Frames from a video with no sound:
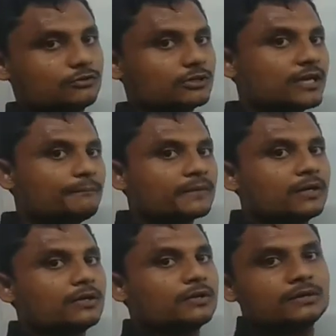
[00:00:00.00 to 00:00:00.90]
Okay,
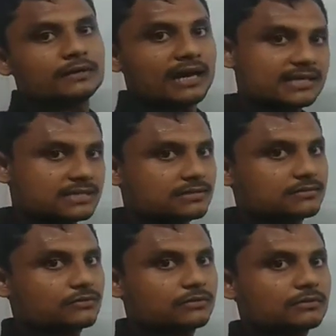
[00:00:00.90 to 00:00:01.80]

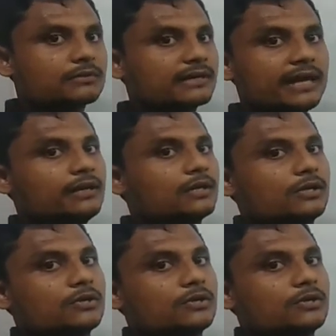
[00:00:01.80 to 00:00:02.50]
guys, done.